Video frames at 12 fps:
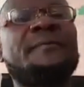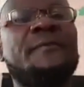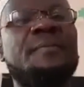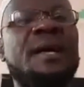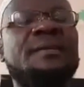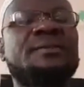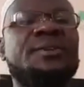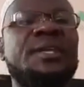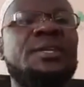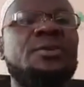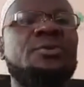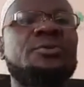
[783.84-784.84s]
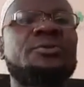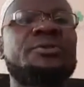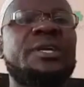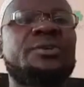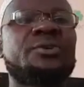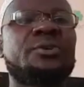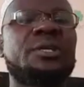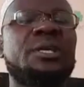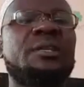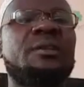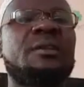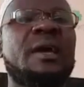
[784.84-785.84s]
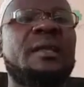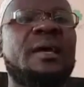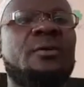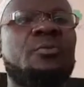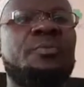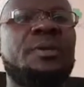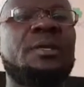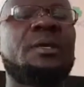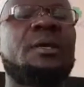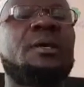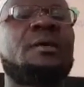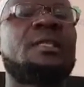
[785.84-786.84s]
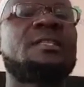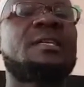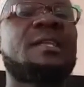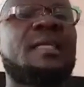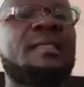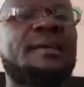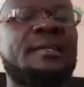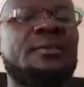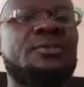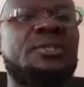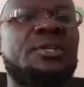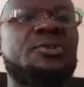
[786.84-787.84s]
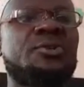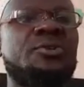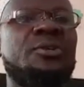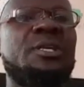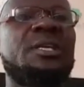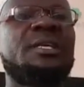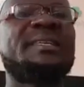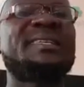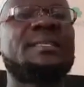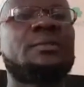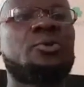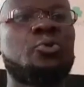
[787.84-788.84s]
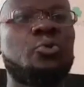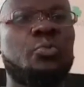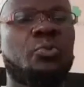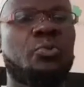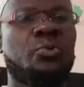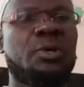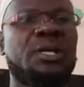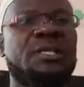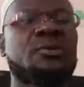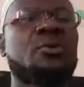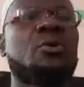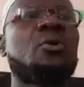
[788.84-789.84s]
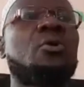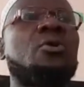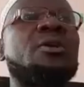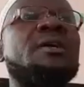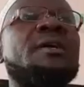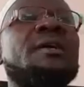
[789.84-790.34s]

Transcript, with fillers: from that radio station in uh, Nairobi, there's another radio station in Kisumu. It's called